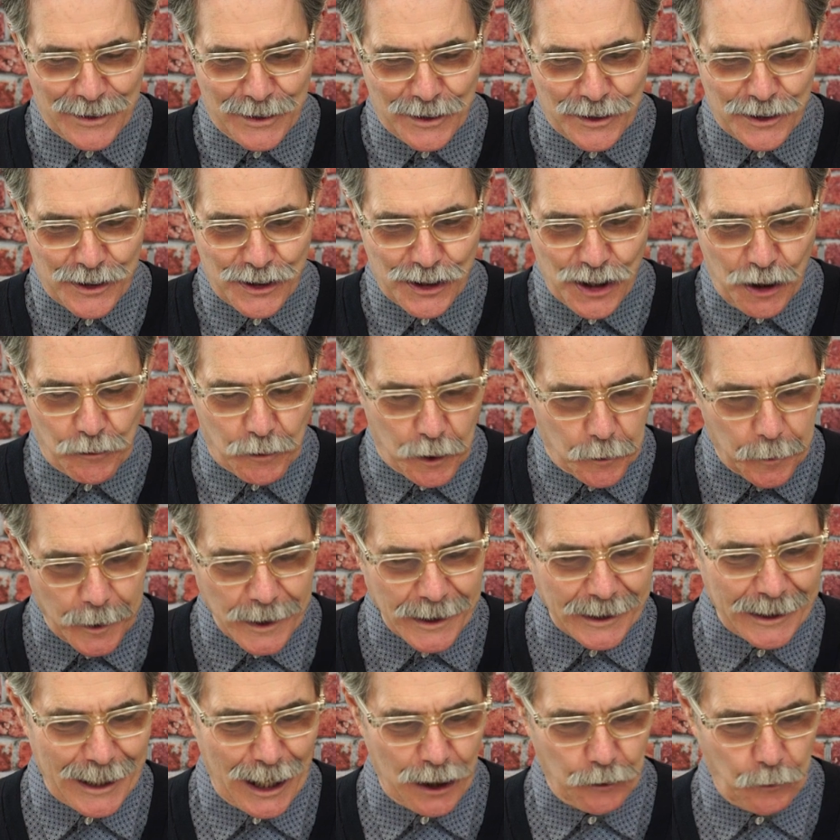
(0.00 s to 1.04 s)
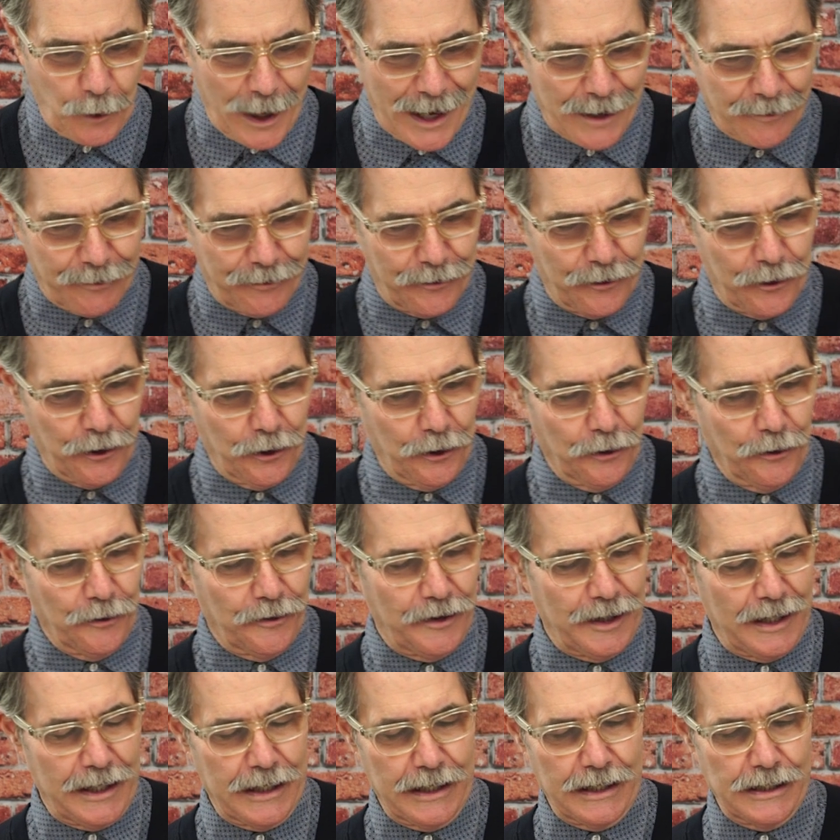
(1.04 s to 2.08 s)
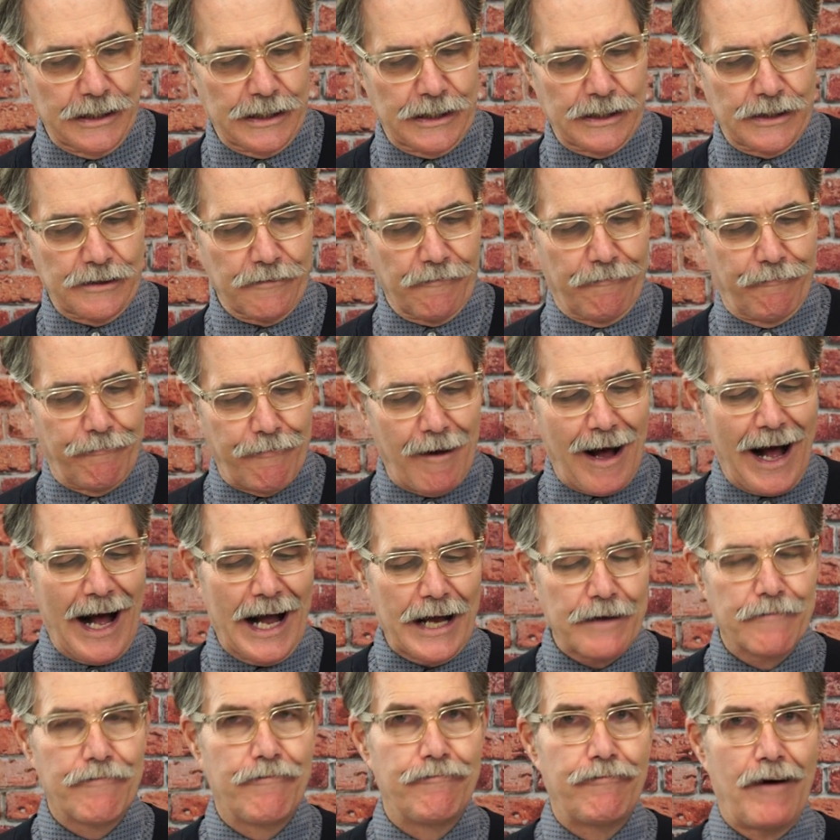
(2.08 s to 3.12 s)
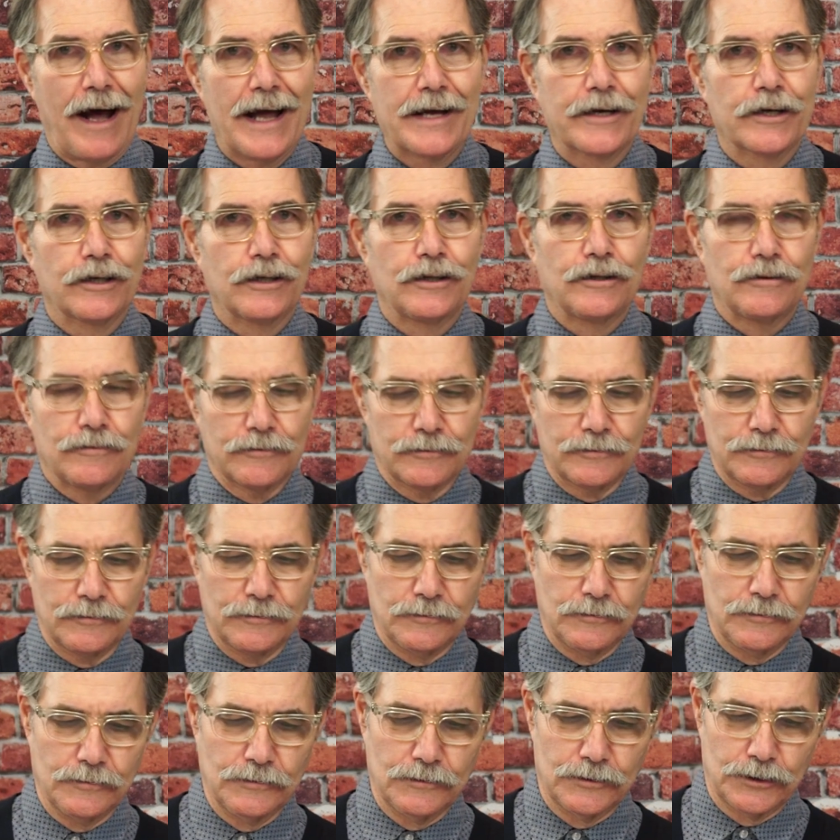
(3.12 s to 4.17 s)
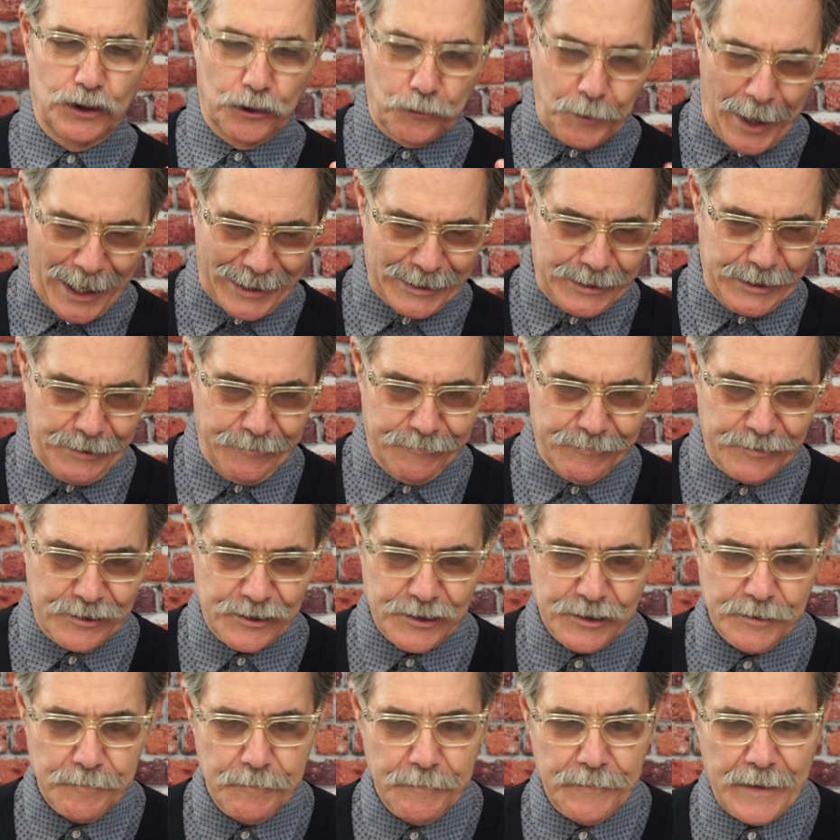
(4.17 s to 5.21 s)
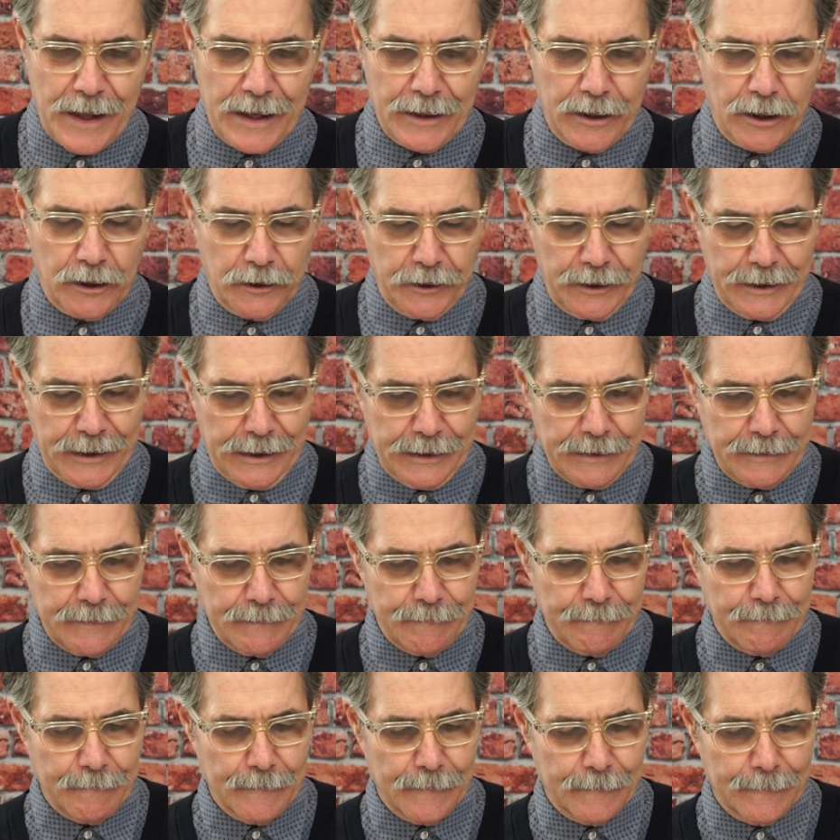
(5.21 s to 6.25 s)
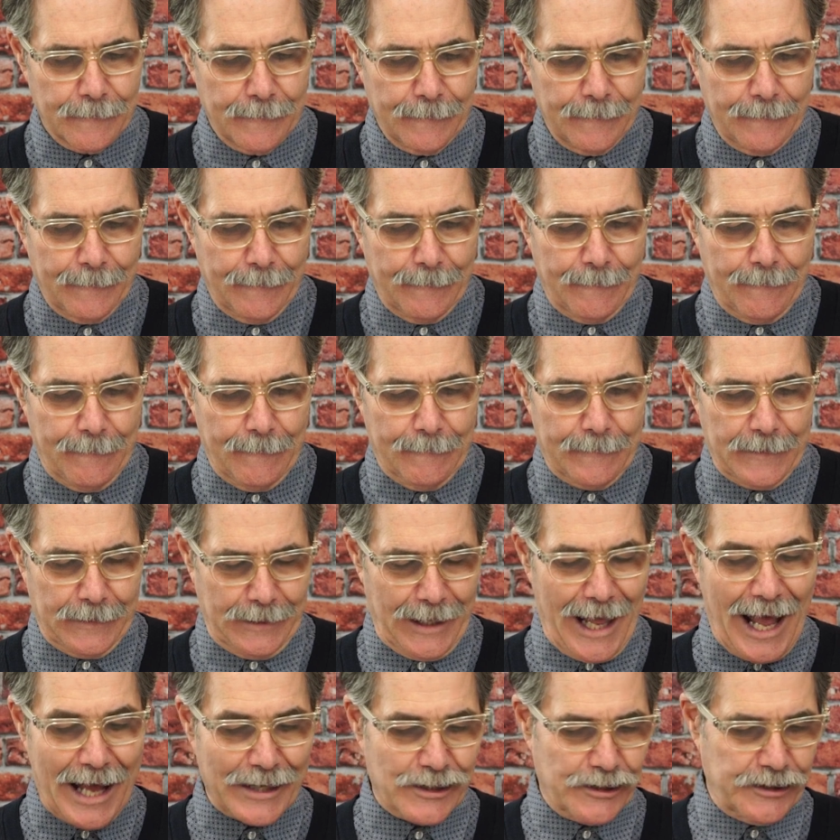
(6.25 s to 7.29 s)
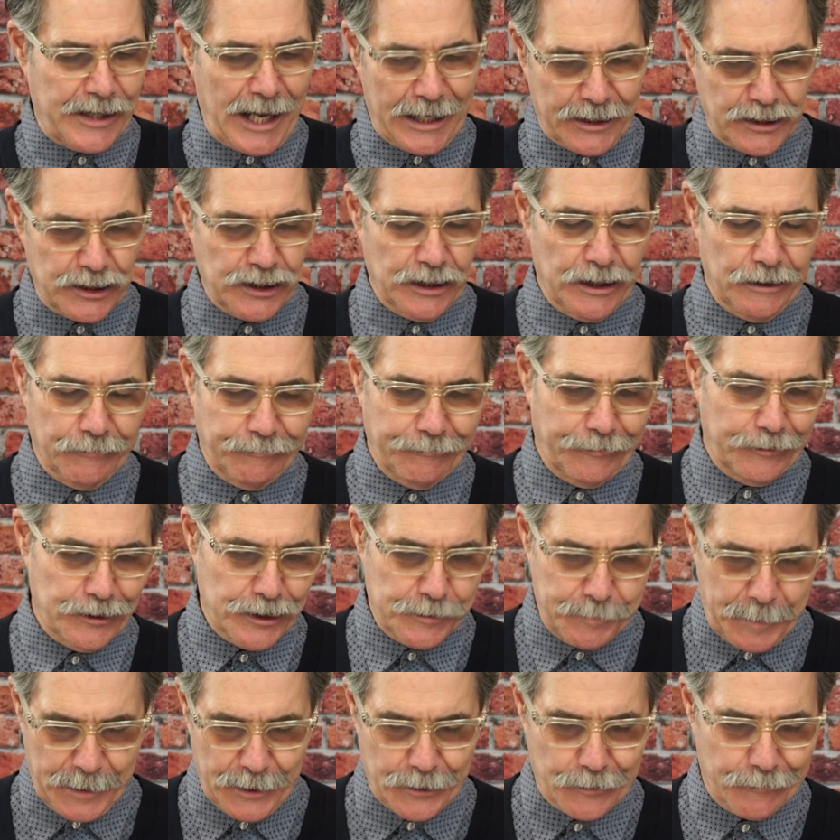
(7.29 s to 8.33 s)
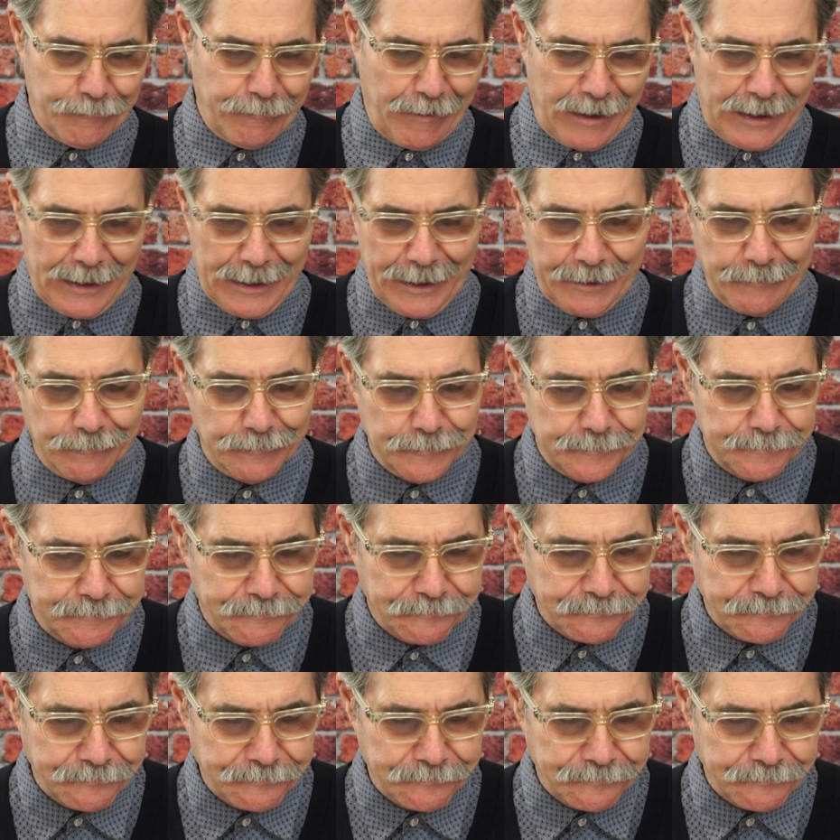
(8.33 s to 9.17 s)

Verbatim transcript: So, we're working our way through these five final directives that are in the last section of 1 Peter 5.